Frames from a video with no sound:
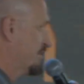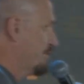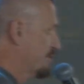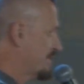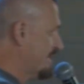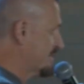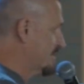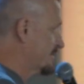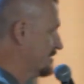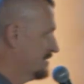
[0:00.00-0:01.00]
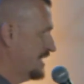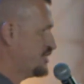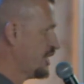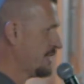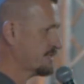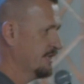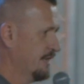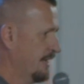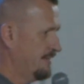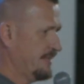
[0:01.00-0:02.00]
into your intestines. They checked.
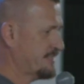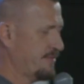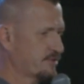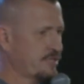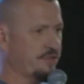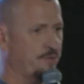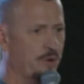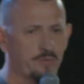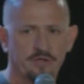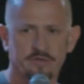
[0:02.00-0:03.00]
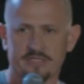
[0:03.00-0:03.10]
They said there's nothing wrong with your